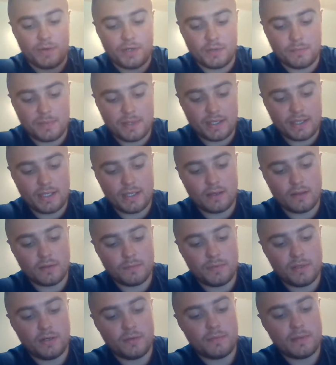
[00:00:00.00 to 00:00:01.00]
you're picking
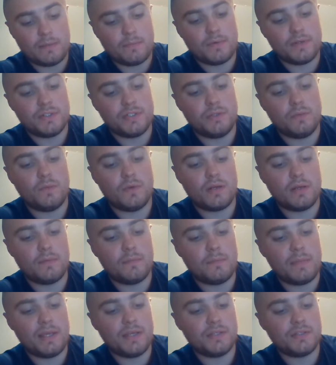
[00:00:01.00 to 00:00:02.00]
jalapeno peppers, you want to
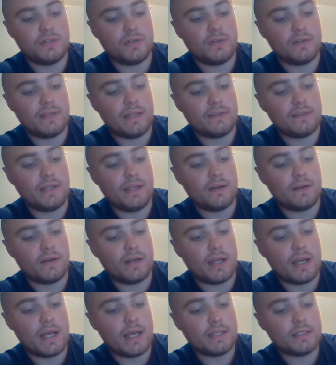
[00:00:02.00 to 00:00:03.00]
make sure that they are
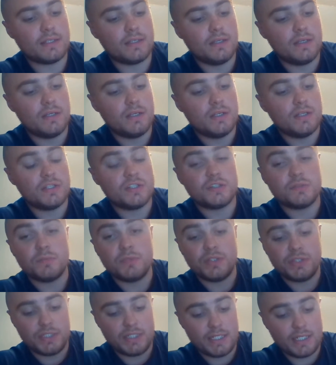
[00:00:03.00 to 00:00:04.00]
not
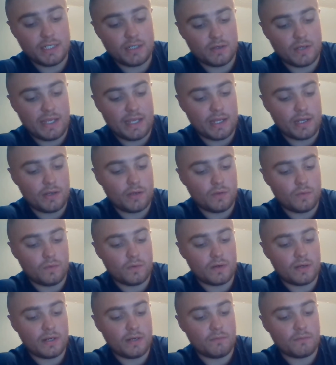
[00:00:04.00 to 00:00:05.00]
smushy and
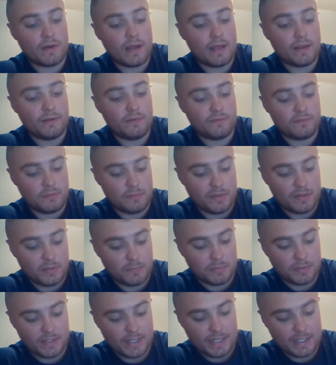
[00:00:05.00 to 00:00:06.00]
or rotten from other
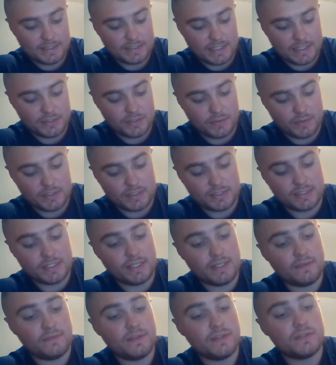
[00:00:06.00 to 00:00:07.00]
plants. As you can
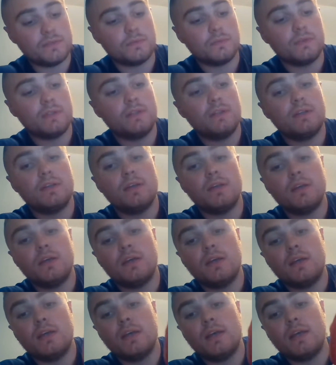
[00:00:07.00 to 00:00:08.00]
see, this one
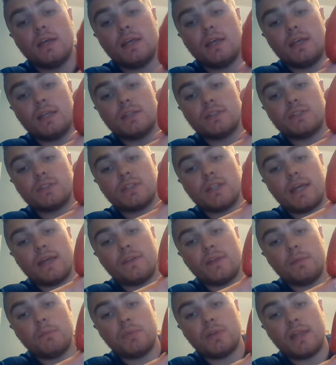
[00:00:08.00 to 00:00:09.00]
is
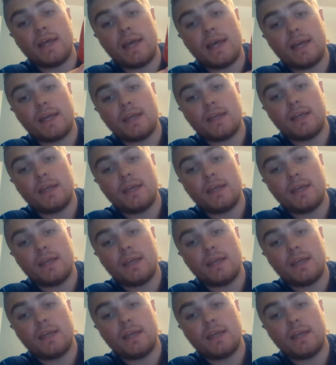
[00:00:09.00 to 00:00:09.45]
slightly black